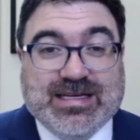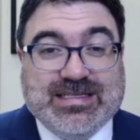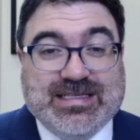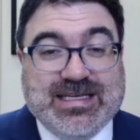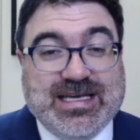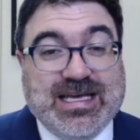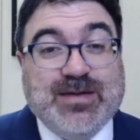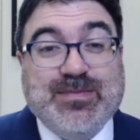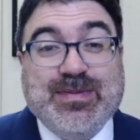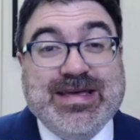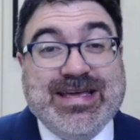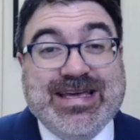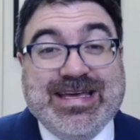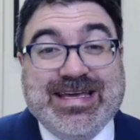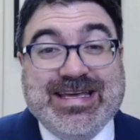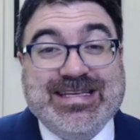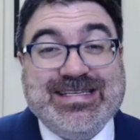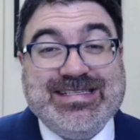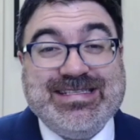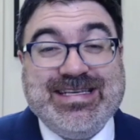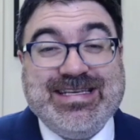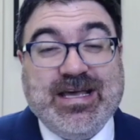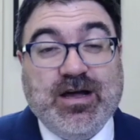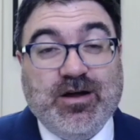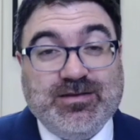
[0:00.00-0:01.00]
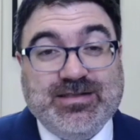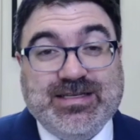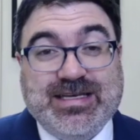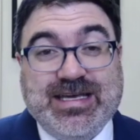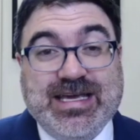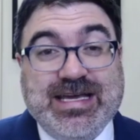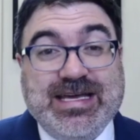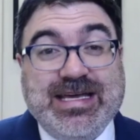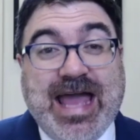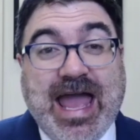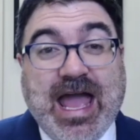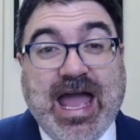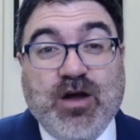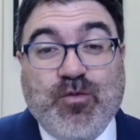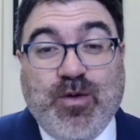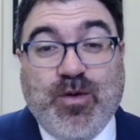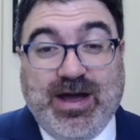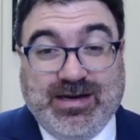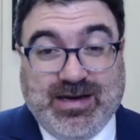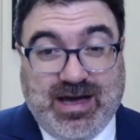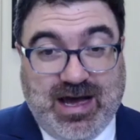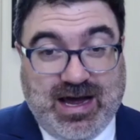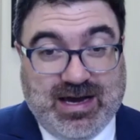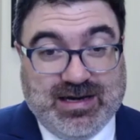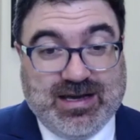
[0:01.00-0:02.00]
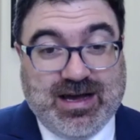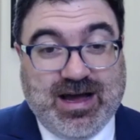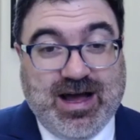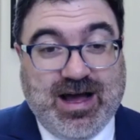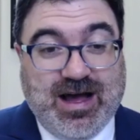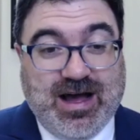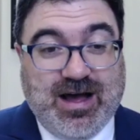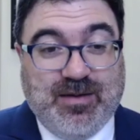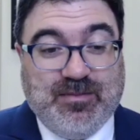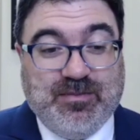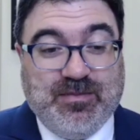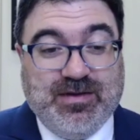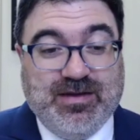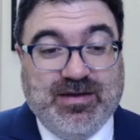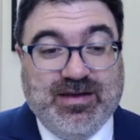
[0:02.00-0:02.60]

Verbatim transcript: tbecltgateway.com,